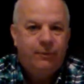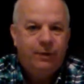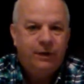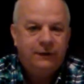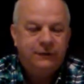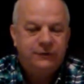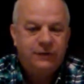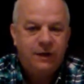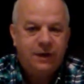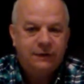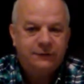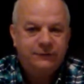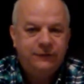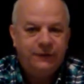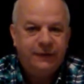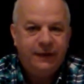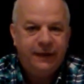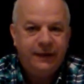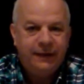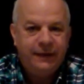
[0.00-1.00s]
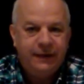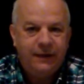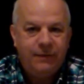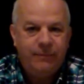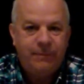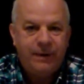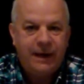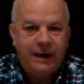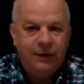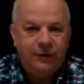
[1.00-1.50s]
I want to talk today
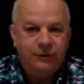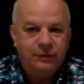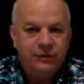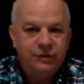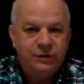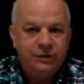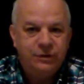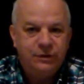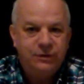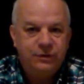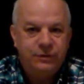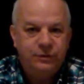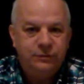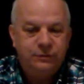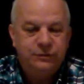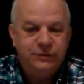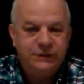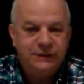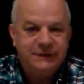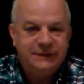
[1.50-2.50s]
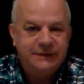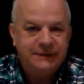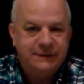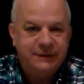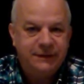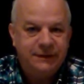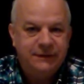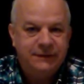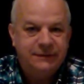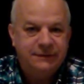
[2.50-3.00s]
about who
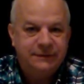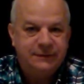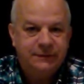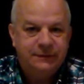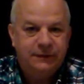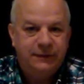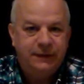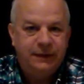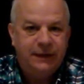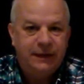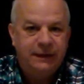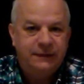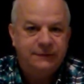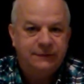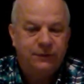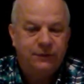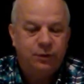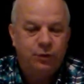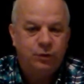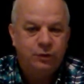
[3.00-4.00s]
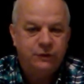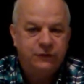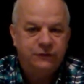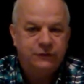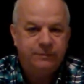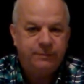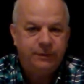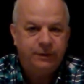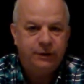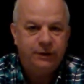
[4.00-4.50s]
Jesus is as the Holy
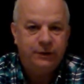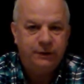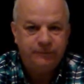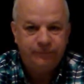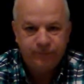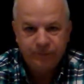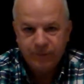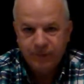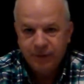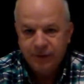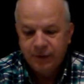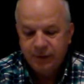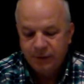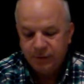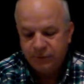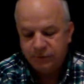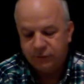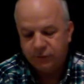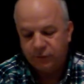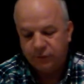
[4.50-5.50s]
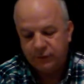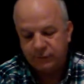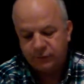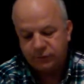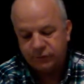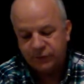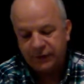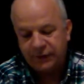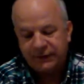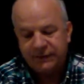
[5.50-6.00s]
Spirit. So I'm
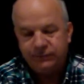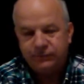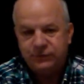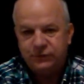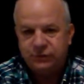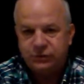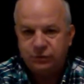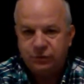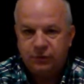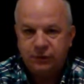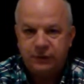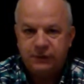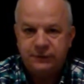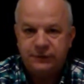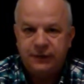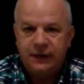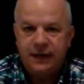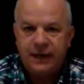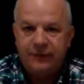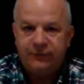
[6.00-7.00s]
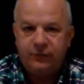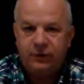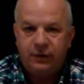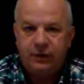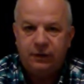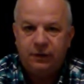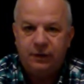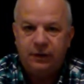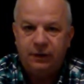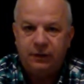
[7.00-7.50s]
going to try to keep this short because I have
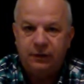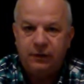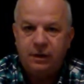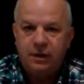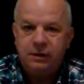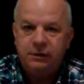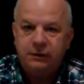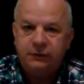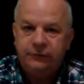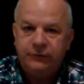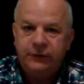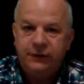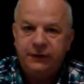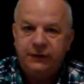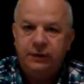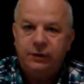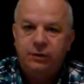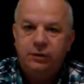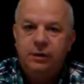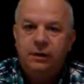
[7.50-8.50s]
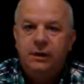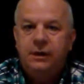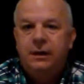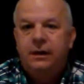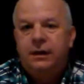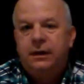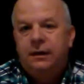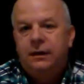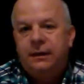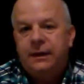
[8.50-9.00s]
a, a longer video
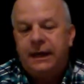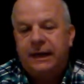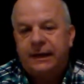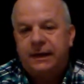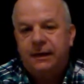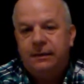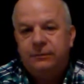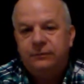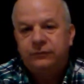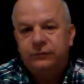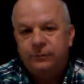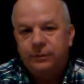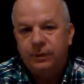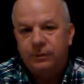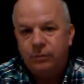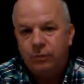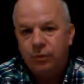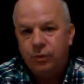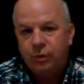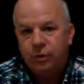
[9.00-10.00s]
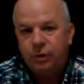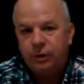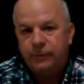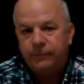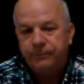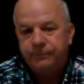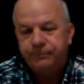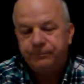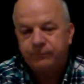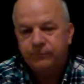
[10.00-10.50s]
that comes from a
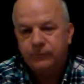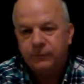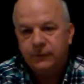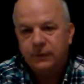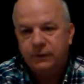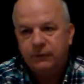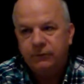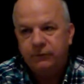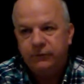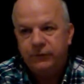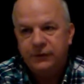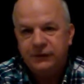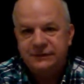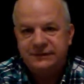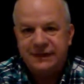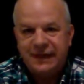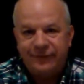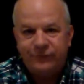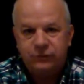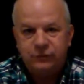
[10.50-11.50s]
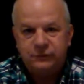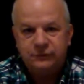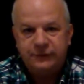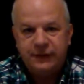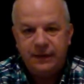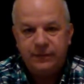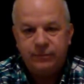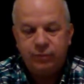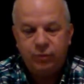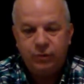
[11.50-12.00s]
more philosophical
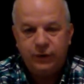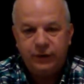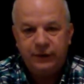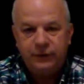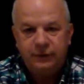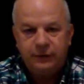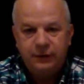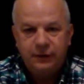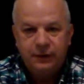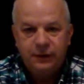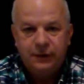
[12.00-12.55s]
standpoint.